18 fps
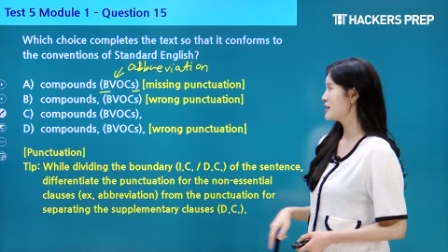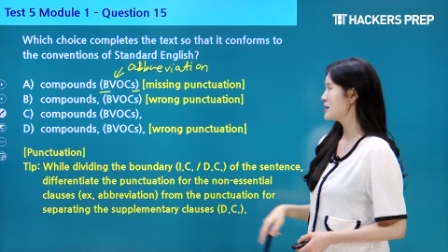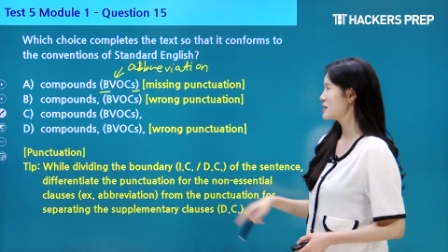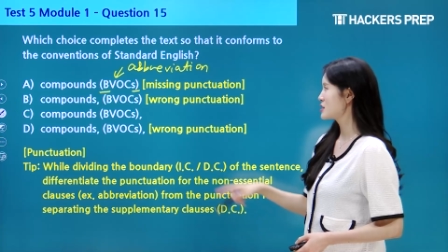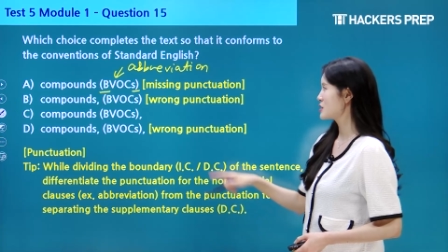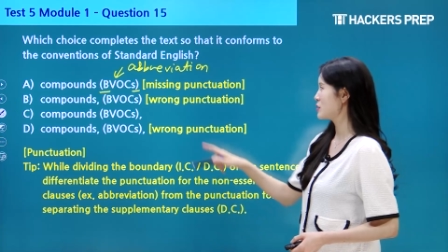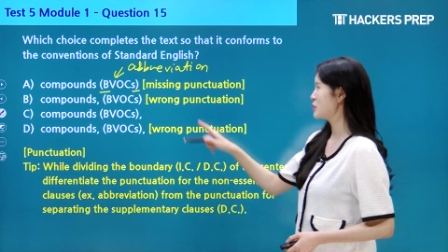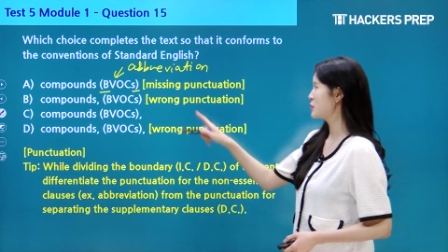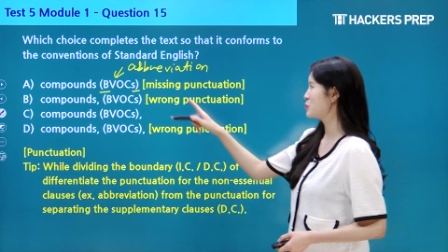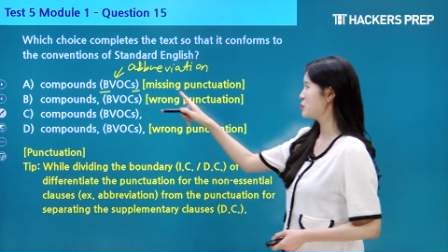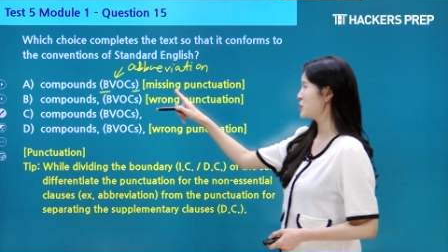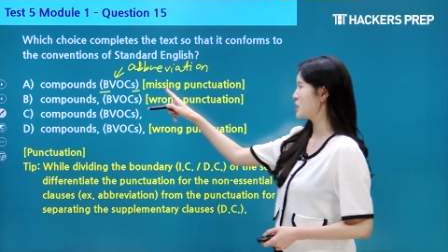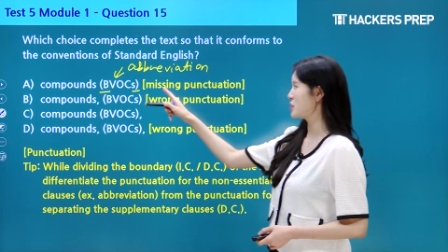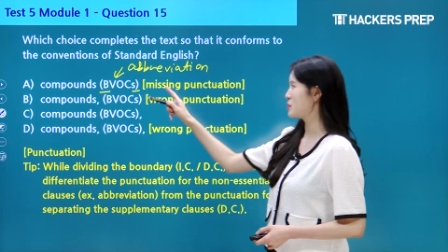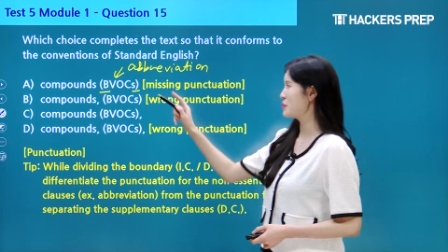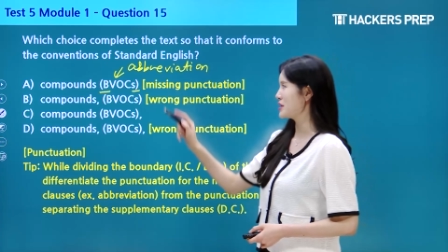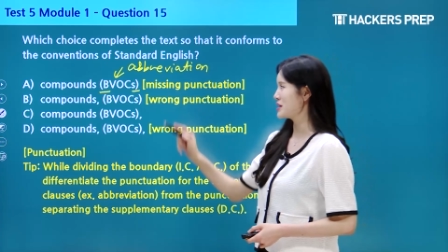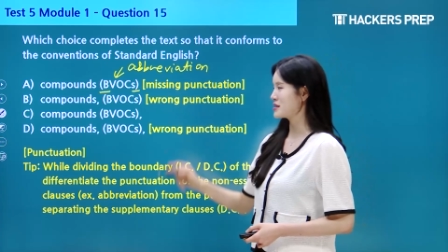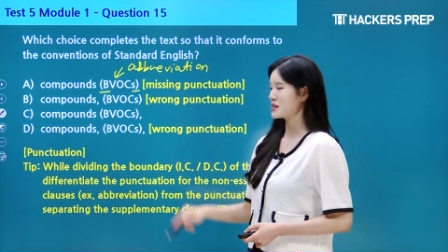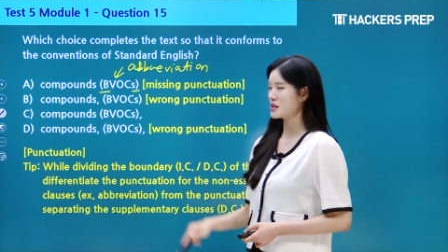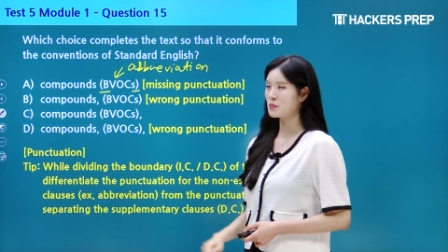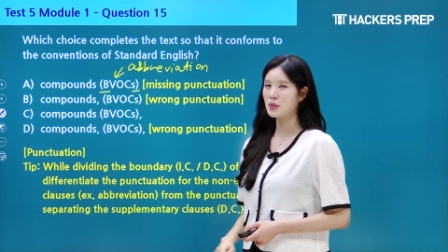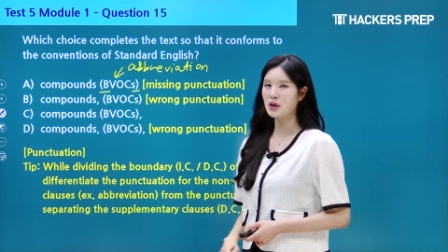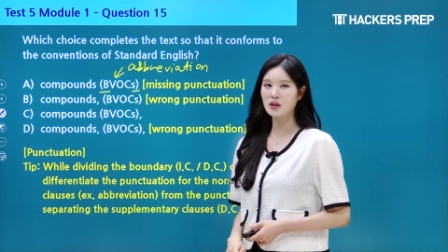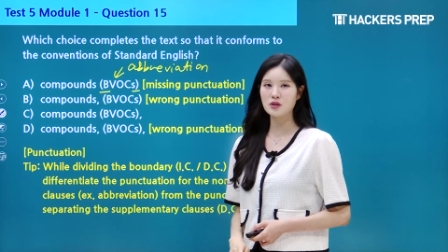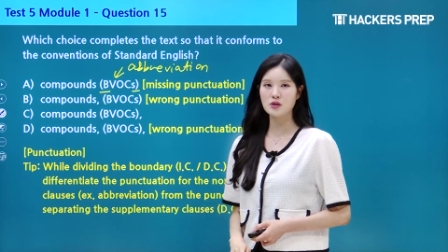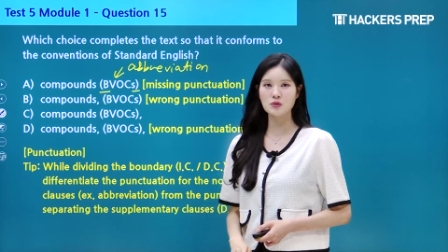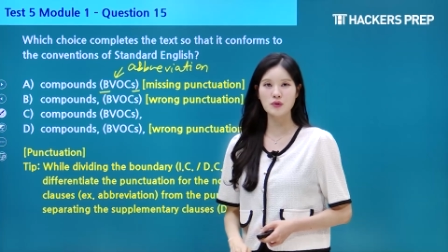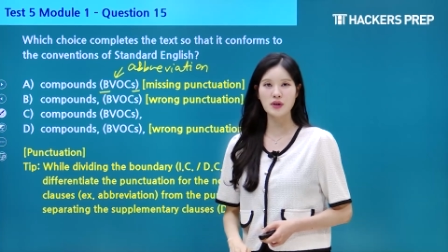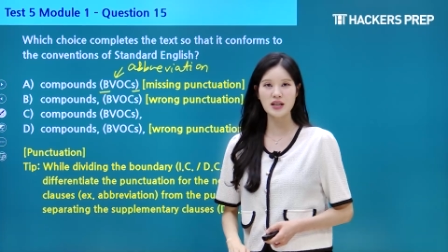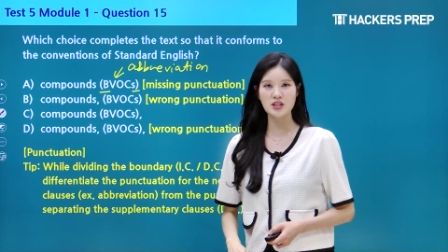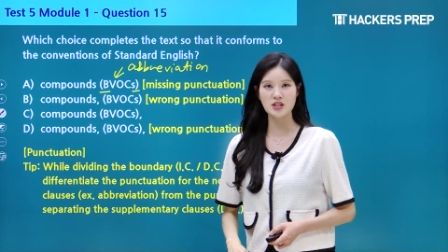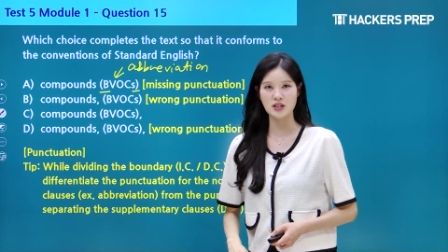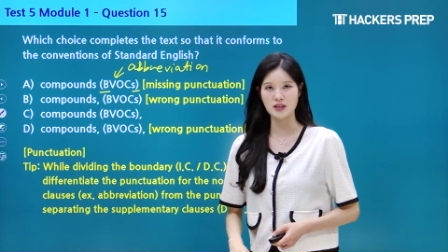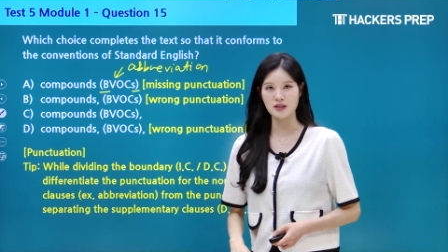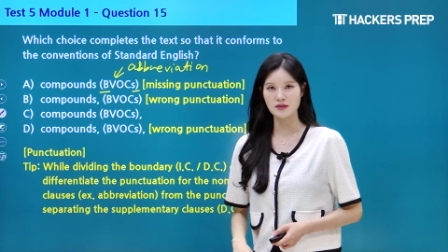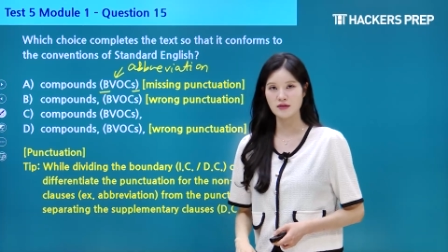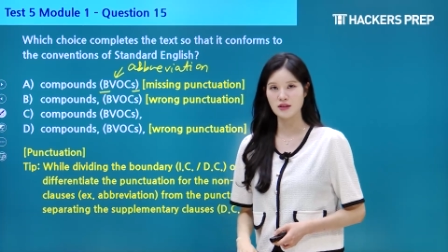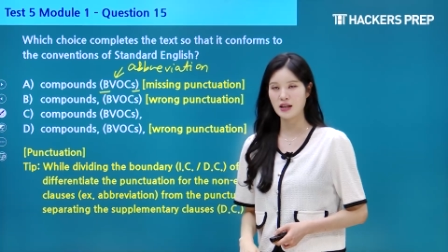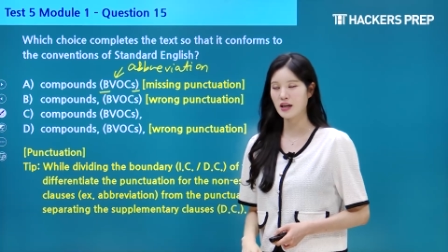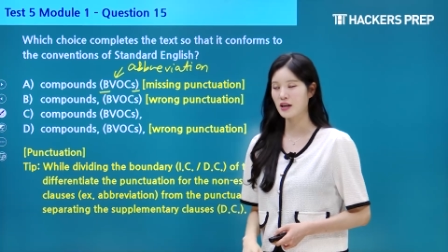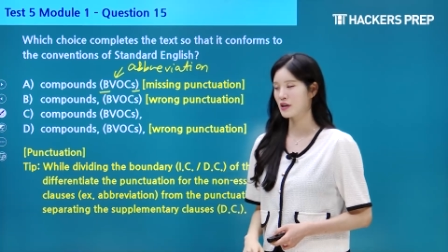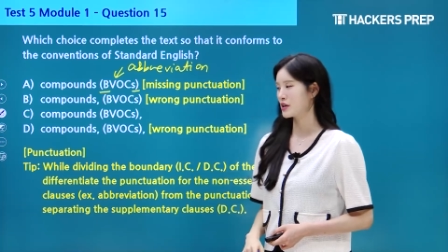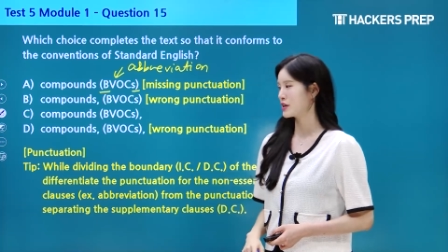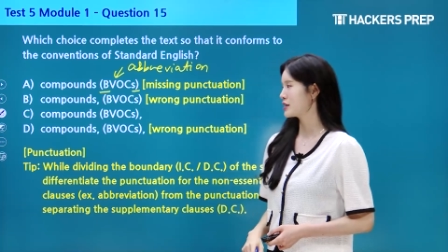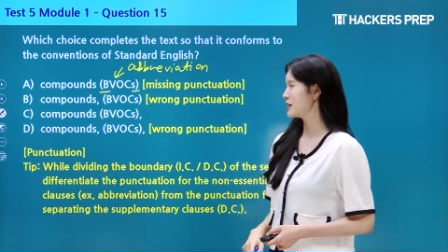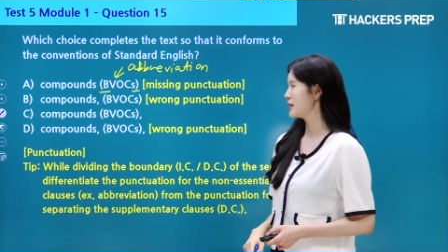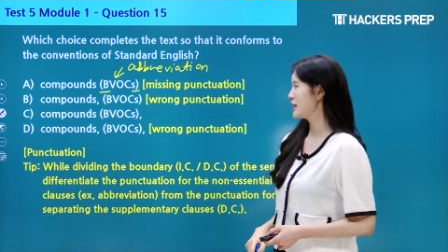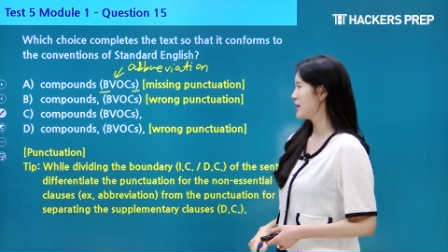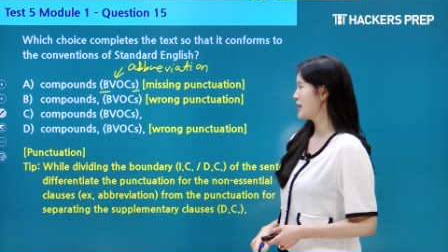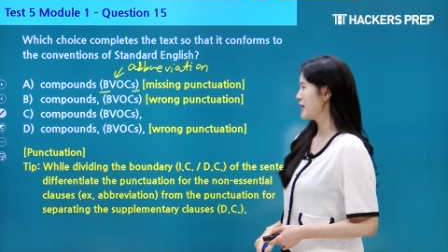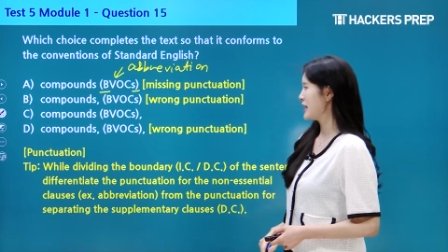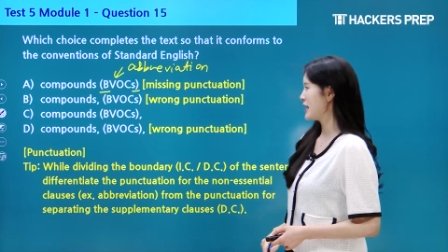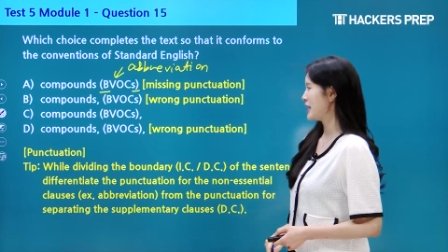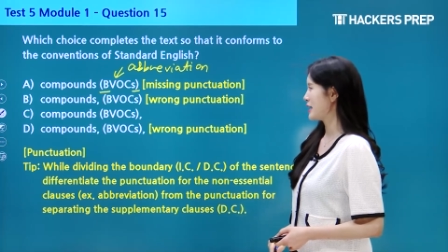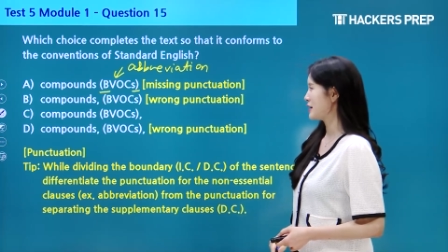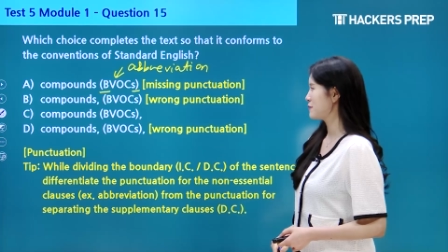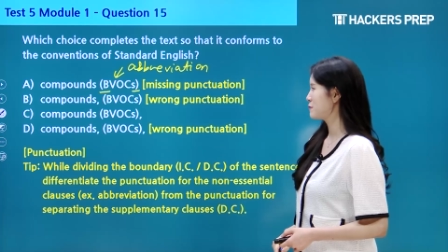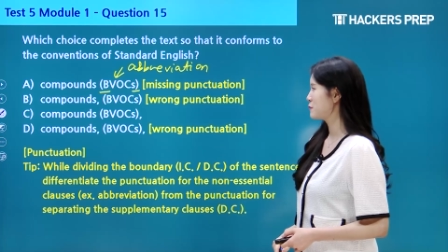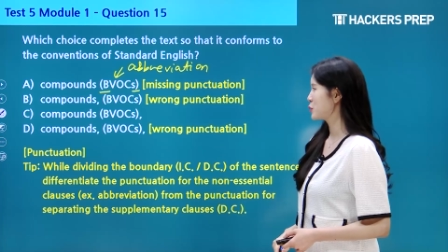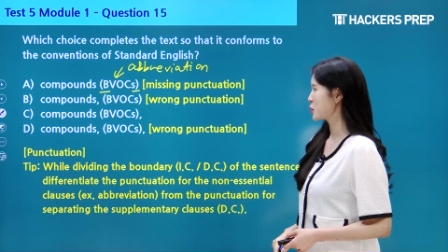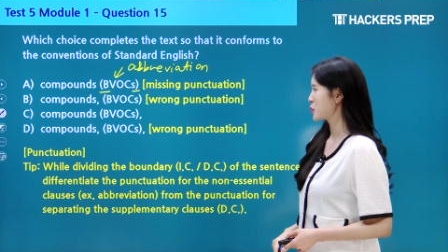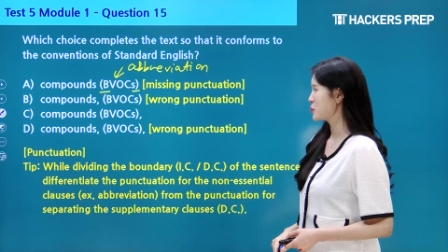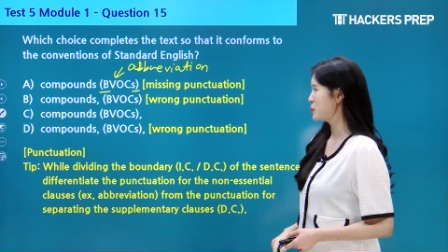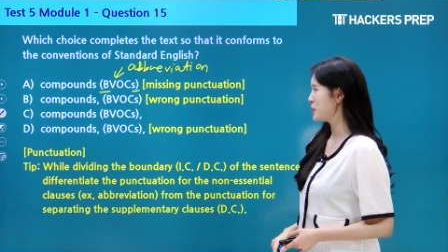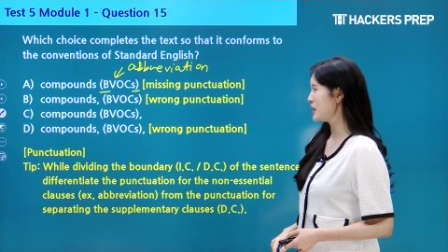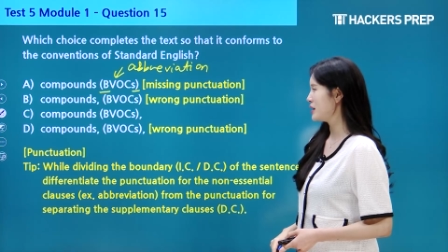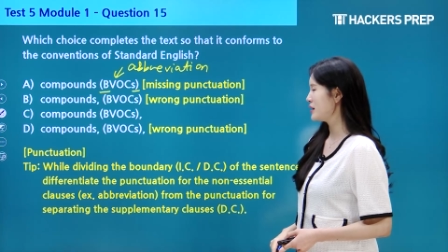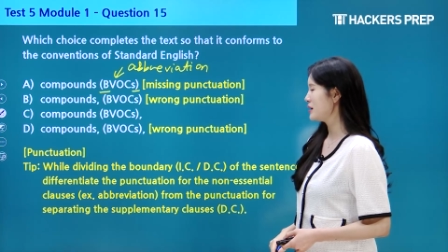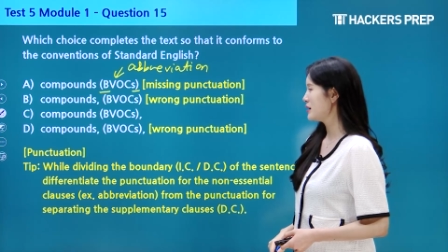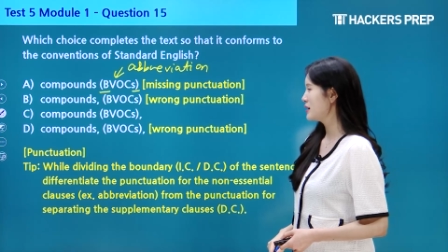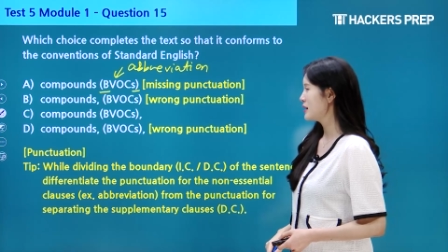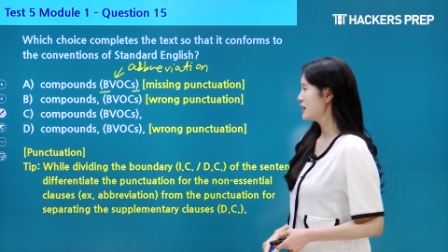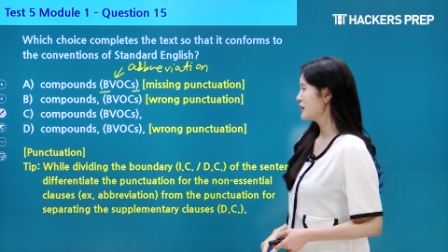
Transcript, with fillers: So it would be a missing punctuation error. And for B,